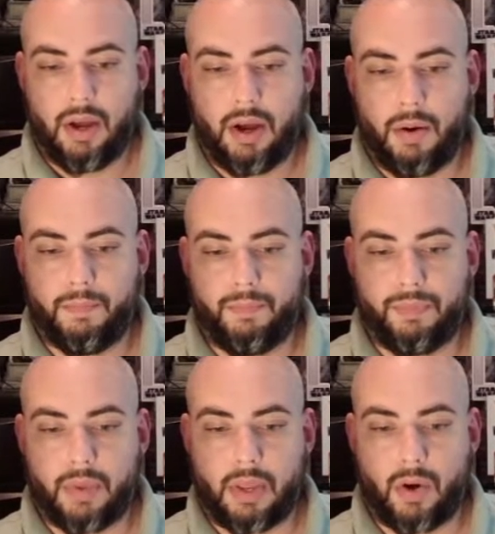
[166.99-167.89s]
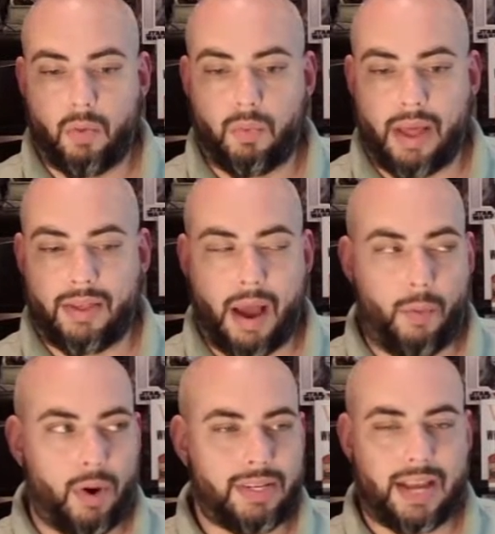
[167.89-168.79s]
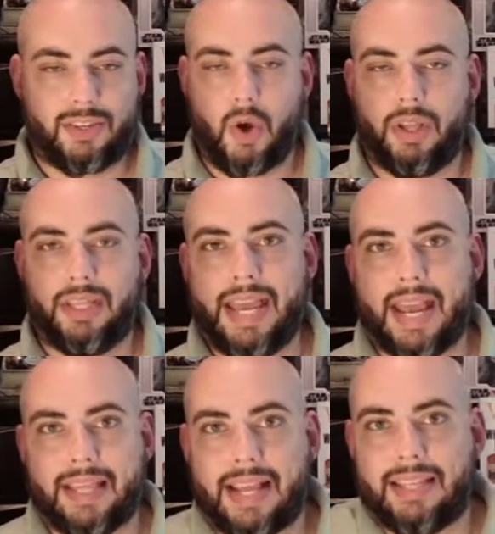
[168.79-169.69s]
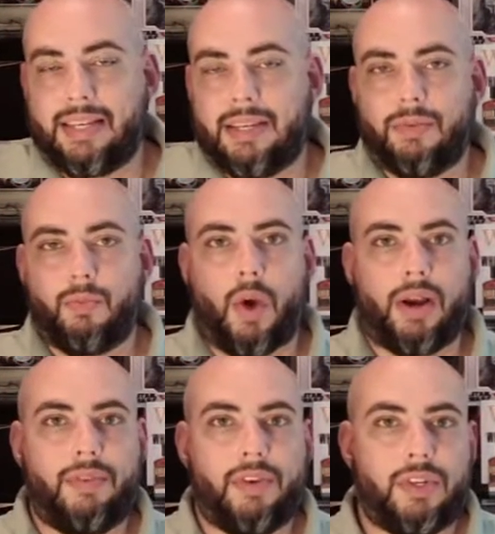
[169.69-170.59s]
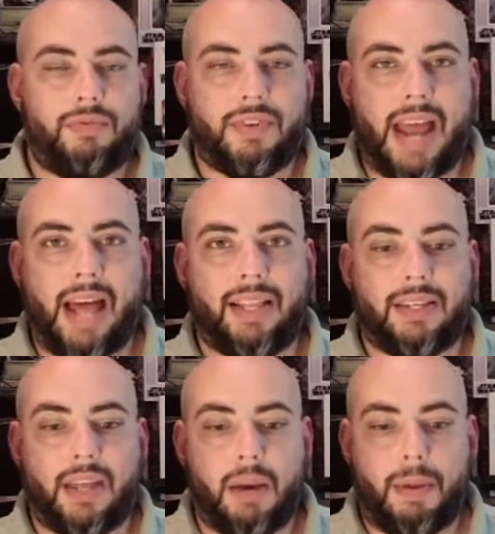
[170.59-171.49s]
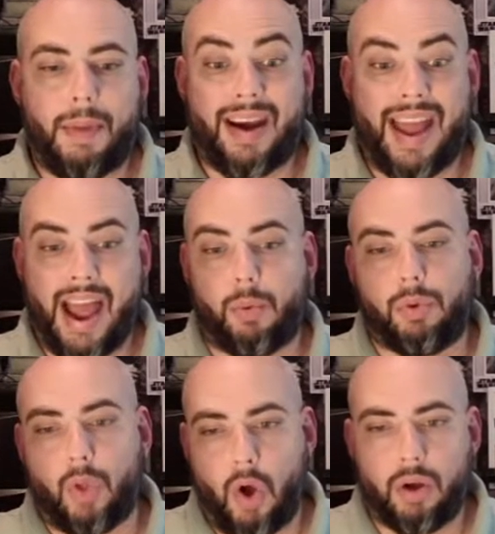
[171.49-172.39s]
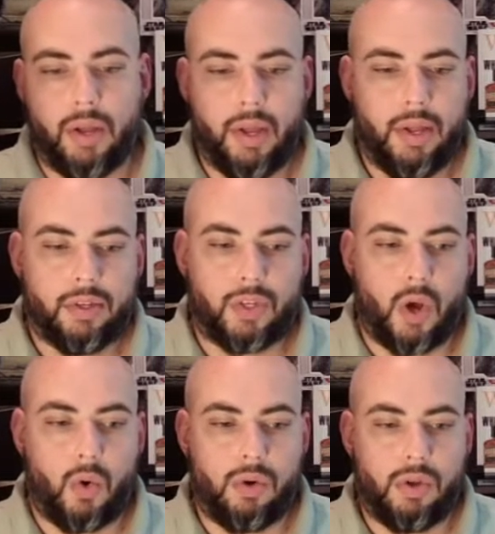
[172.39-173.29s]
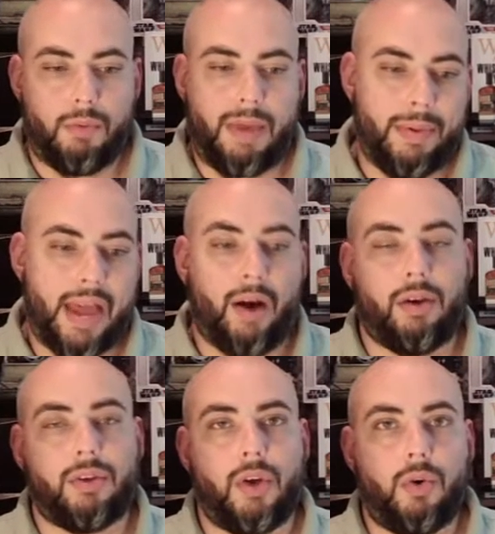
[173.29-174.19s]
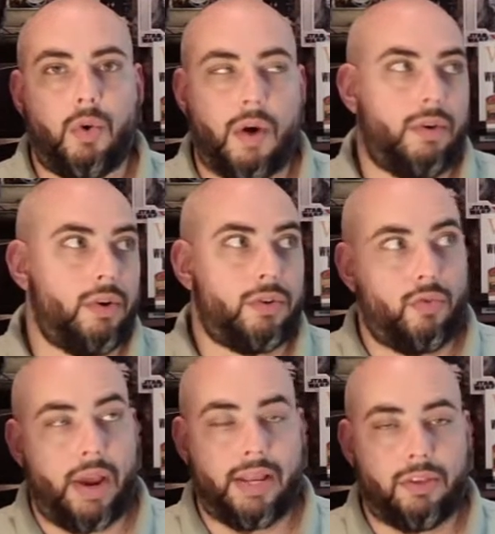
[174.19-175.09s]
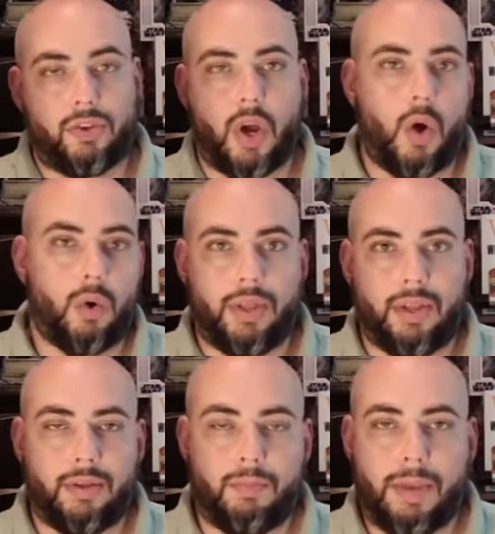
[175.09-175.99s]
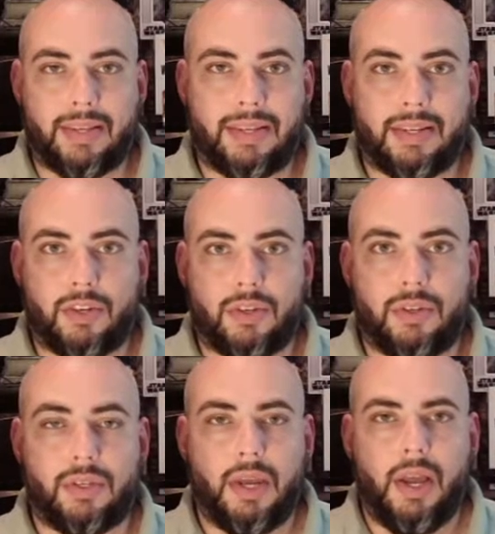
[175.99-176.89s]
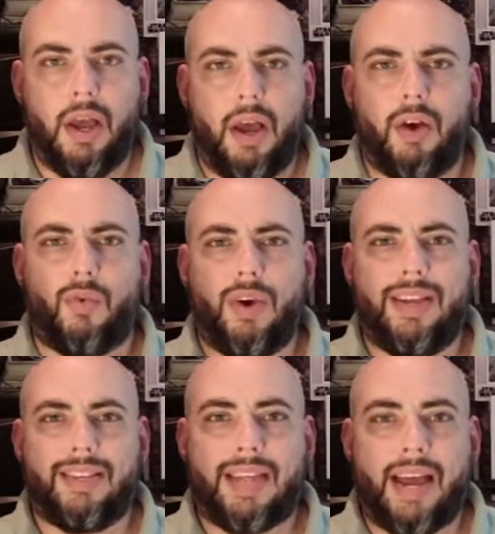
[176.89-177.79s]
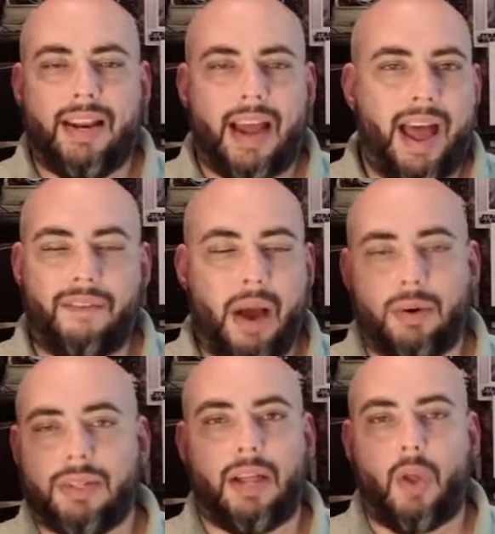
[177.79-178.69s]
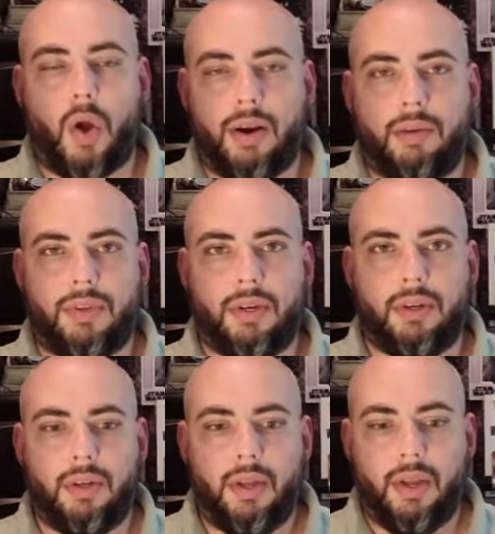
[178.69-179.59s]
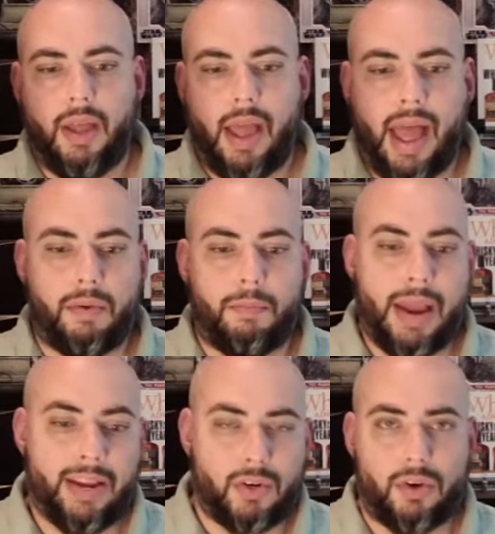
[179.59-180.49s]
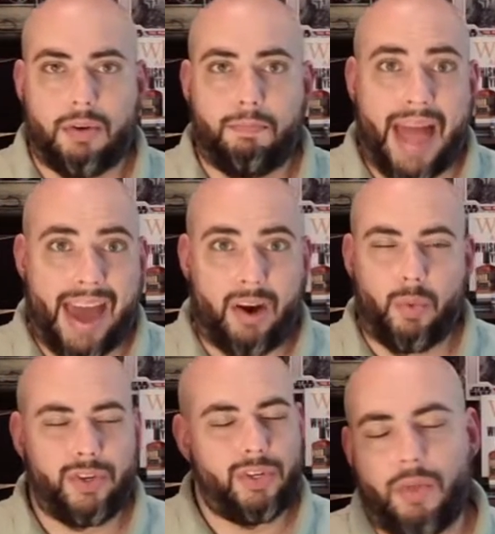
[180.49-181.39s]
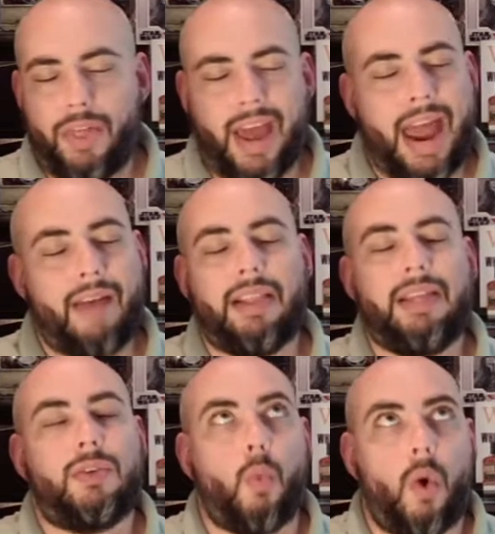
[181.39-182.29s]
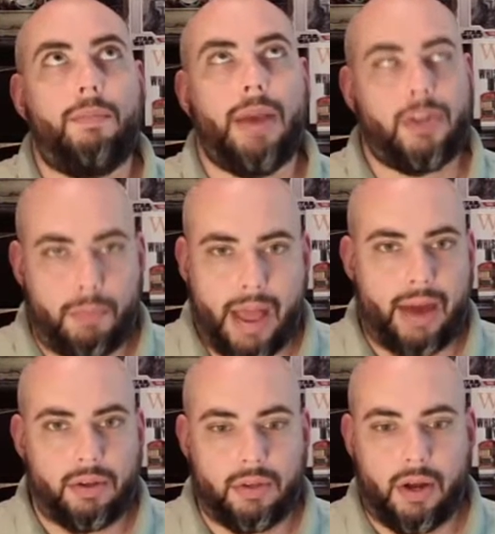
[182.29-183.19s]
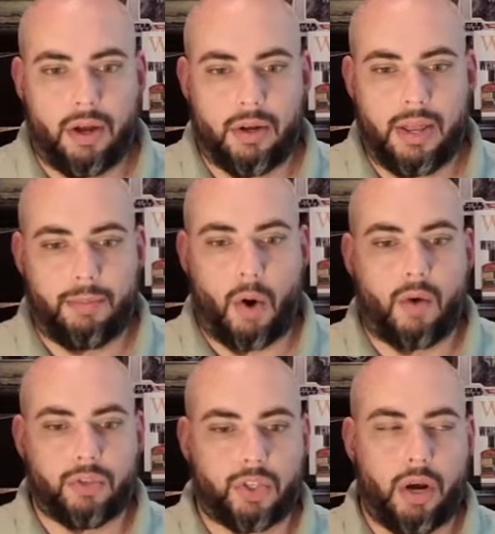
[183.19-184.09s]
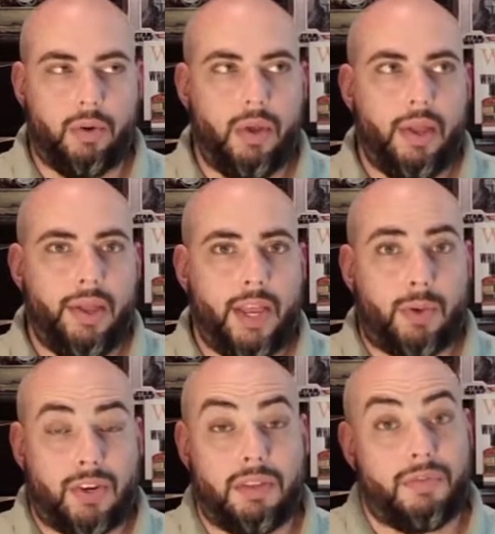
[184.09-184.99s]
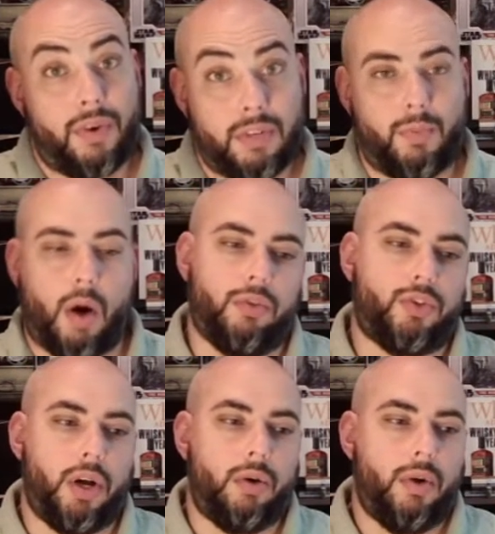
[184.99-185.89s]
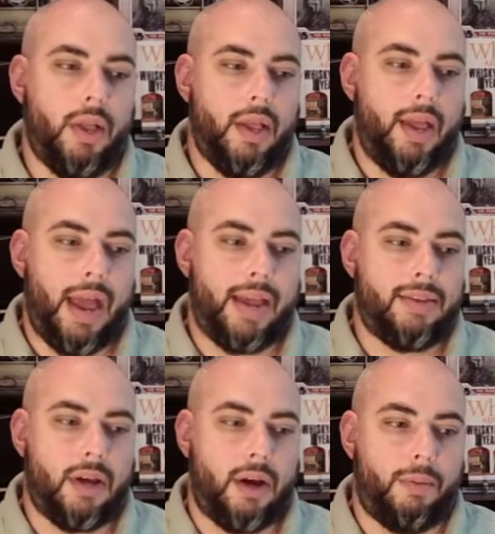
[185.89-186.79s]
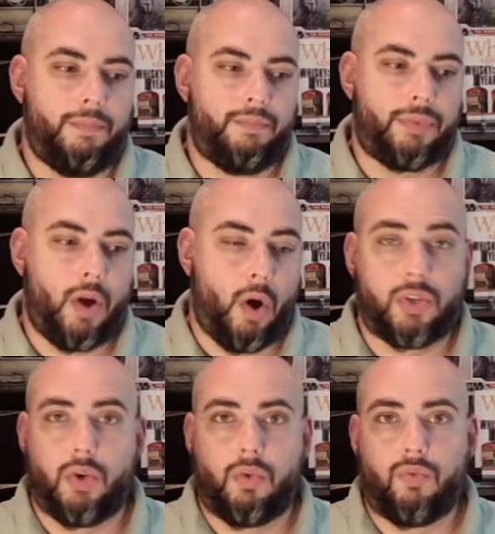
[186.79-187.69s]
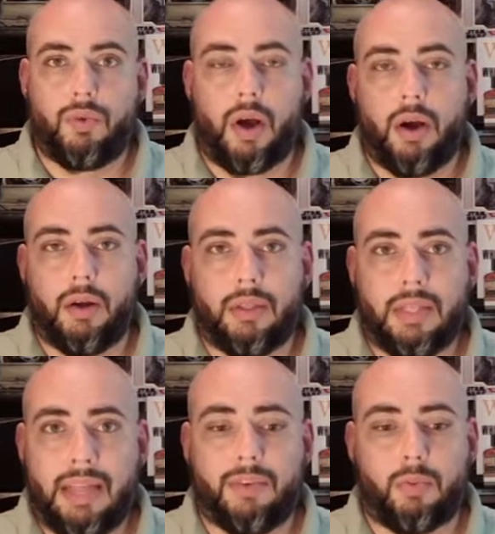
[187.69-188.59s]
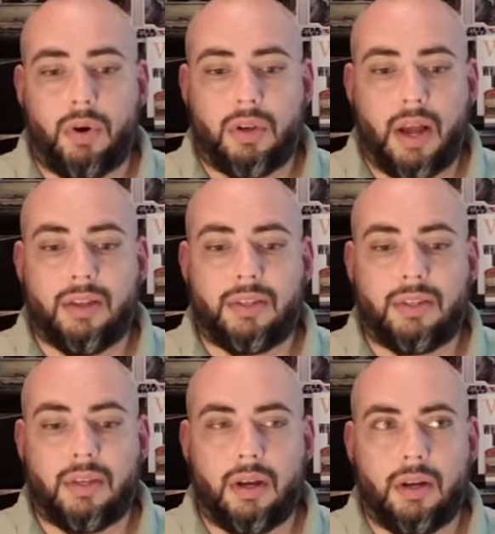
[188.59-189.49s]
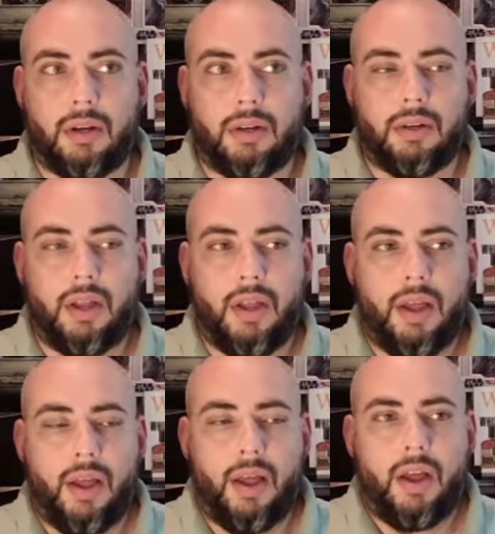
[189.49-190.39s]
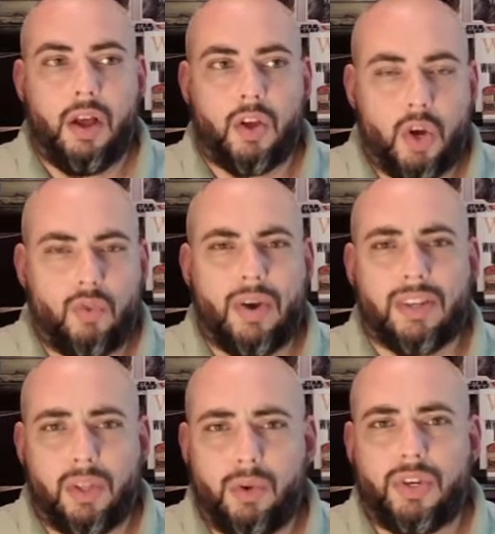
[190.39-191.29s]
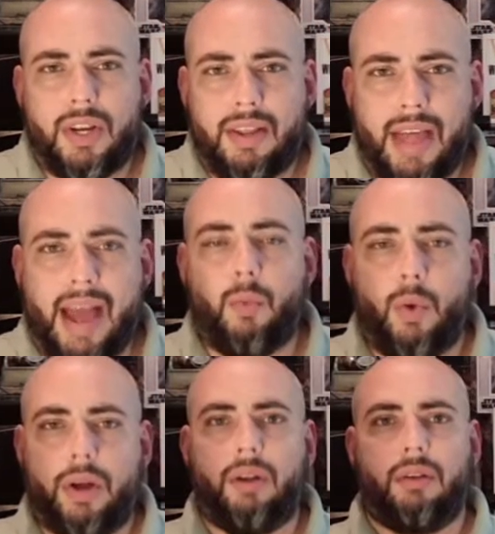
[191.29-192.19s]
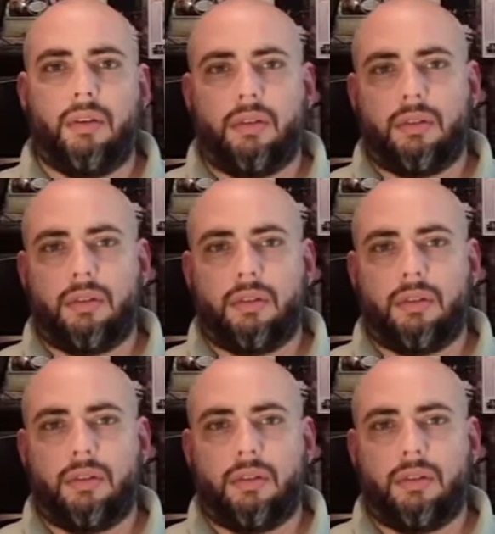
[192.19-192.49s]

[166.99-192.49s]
Um, you know, I, I want to say I saw a leak that the WandaVision finale is going to be about an hour long. So you know, maybe they also whoever is creating the show or they makes the decisions agrees that half hour is not long enough to have a major battle, which they got to have at least one major battle uh, in a Marvel show, especially the first Marvel show, and um, also uh, leave us with a, a, uh, a, good resolution that will